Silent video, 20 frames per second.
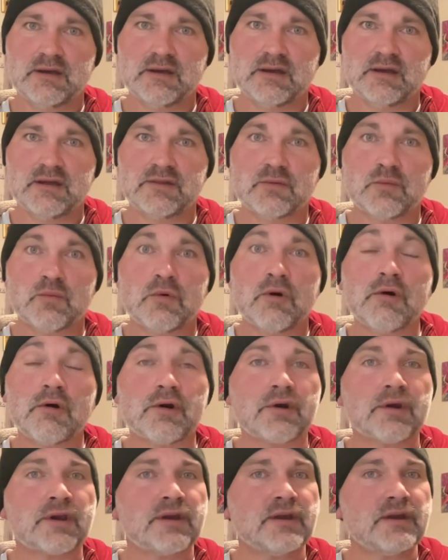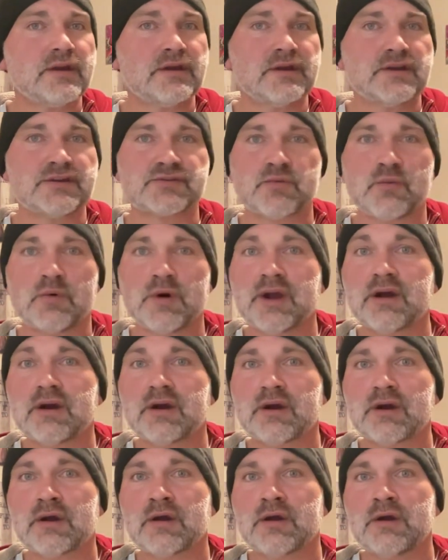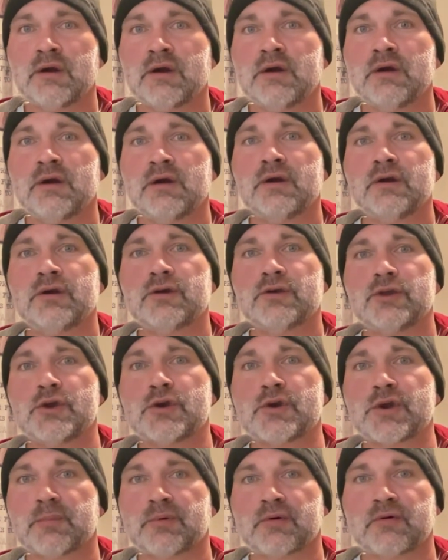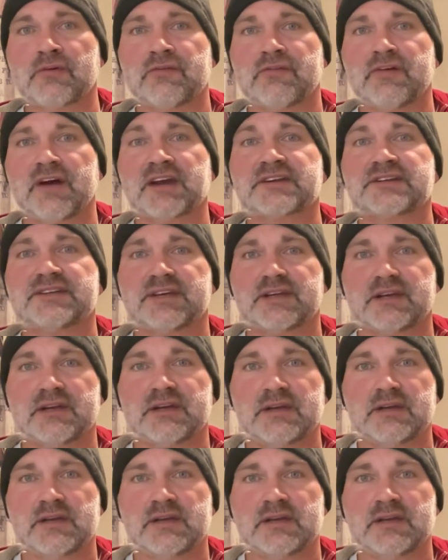And the work is where you get perfected.